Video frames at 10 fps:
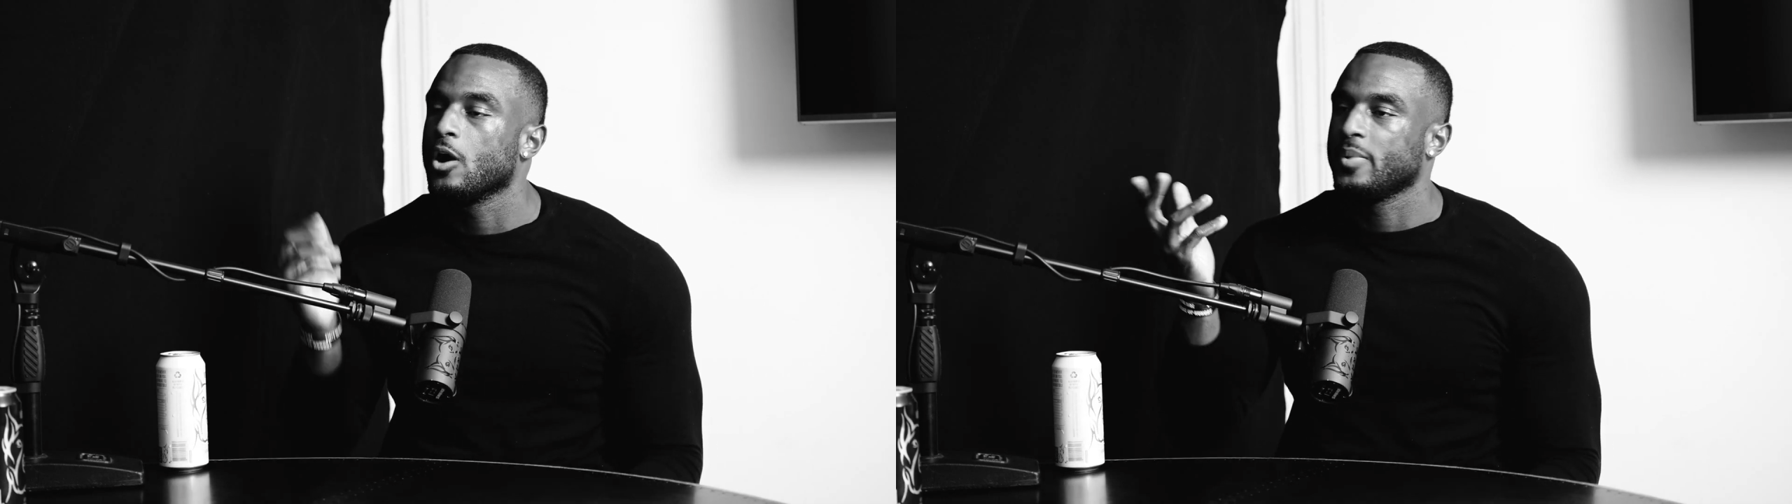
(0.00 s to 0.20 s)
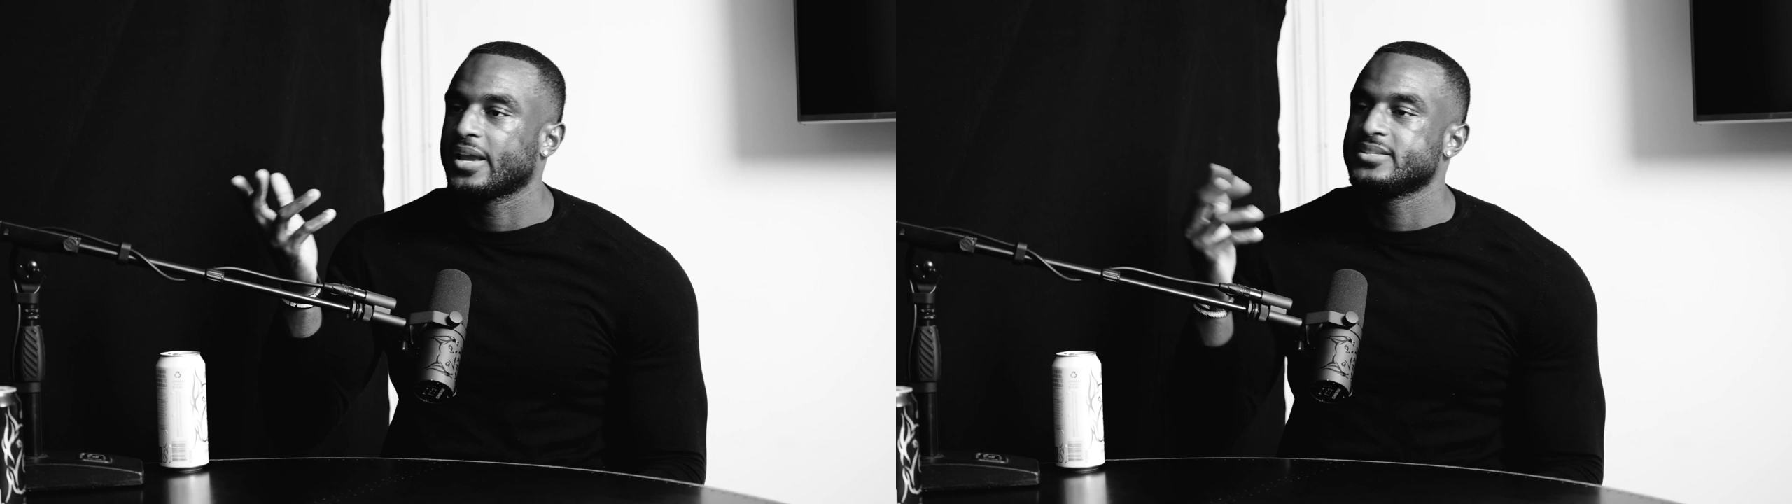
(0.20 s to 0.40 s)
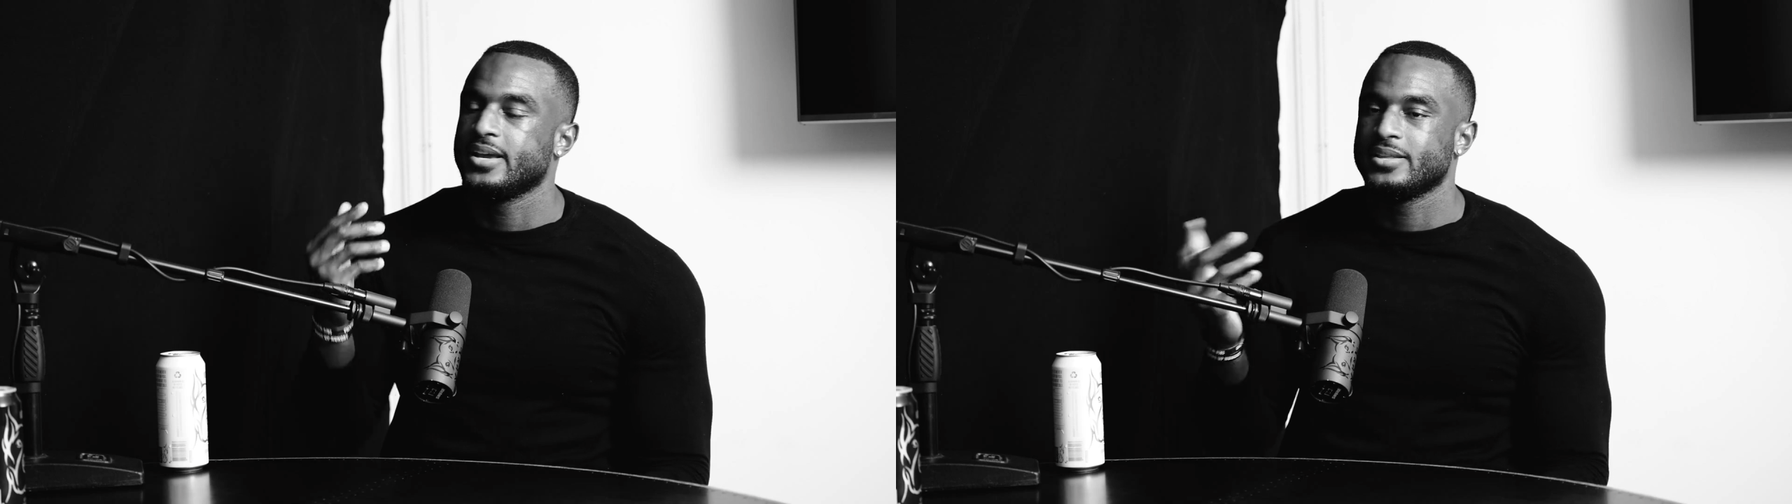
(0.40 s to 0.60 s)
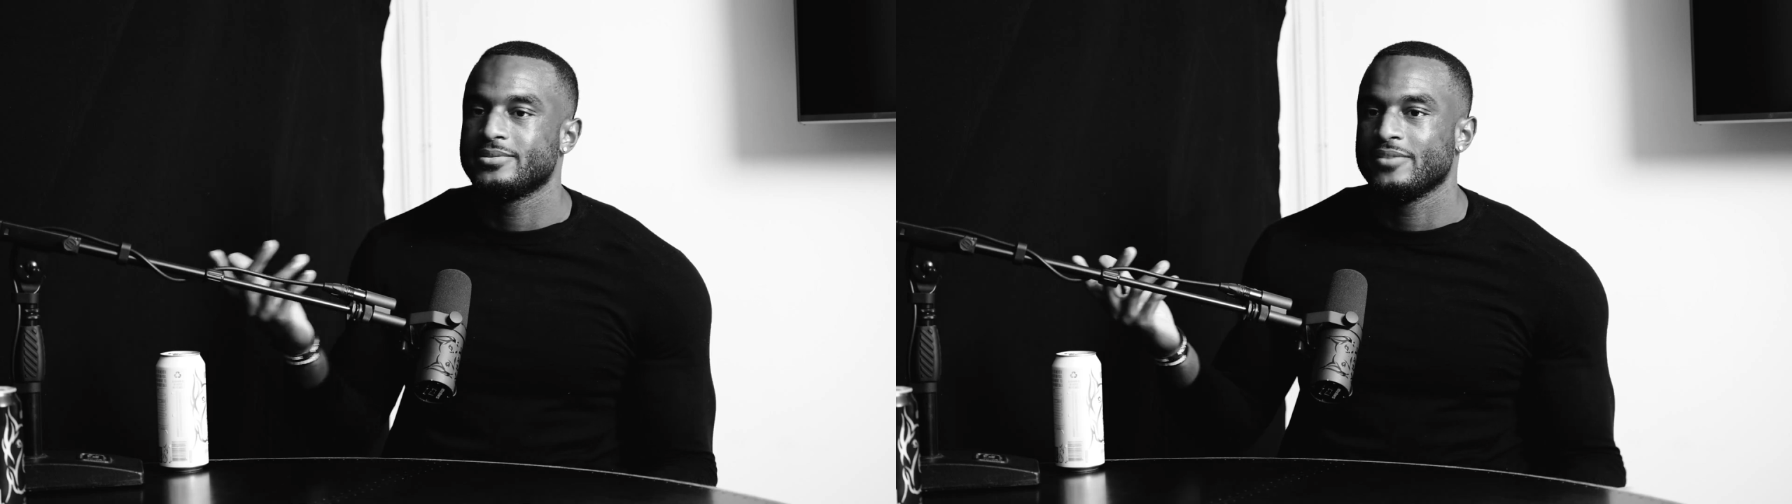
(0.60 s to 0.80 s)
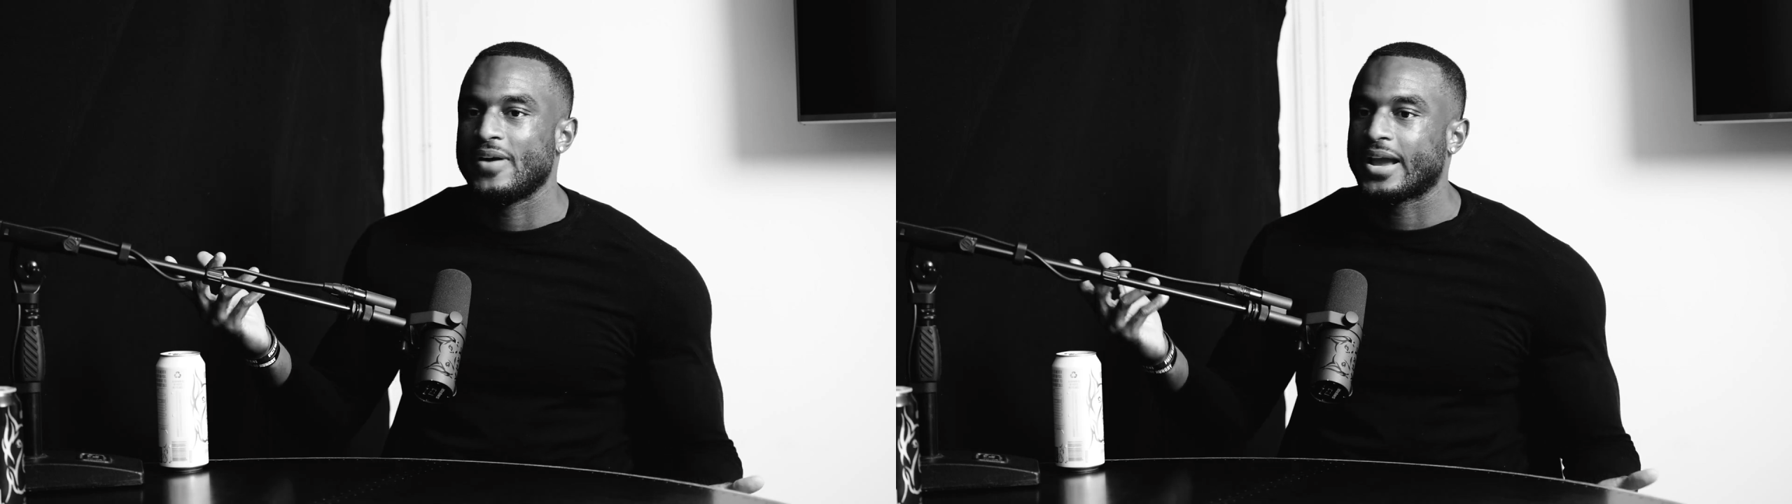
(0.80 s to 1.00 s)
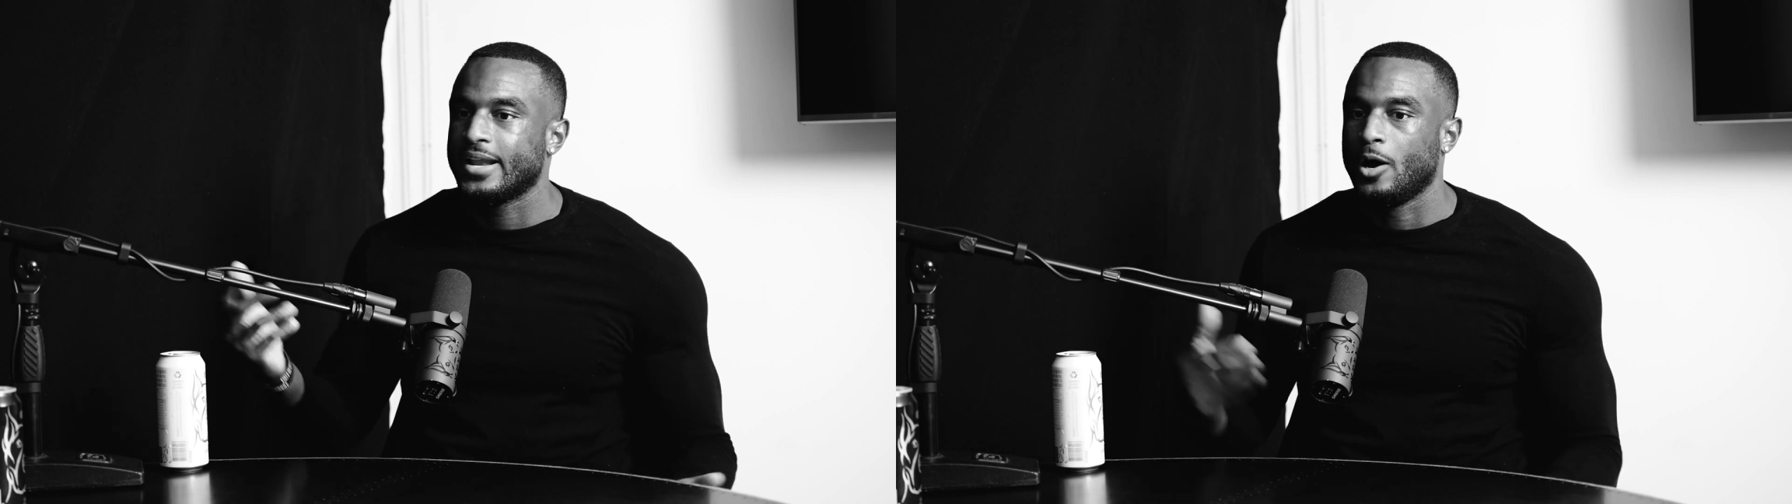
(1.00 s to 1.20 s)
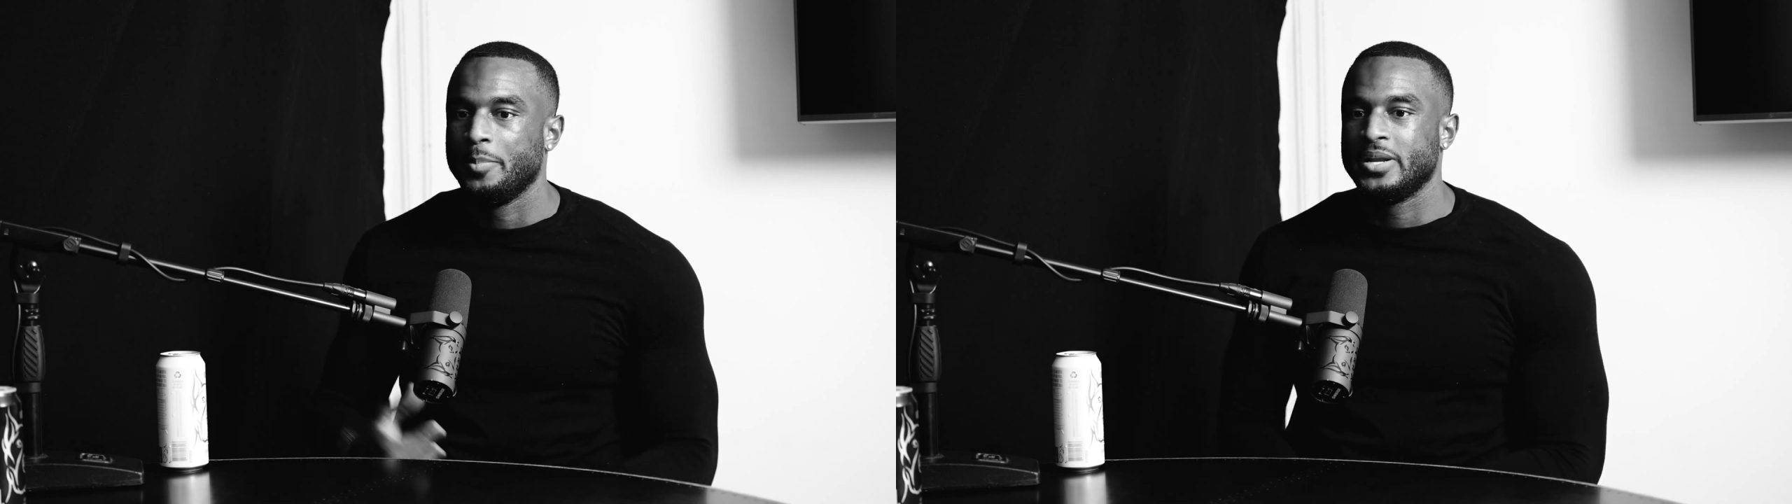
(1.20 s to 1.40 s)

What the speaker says: Like I said, if I could help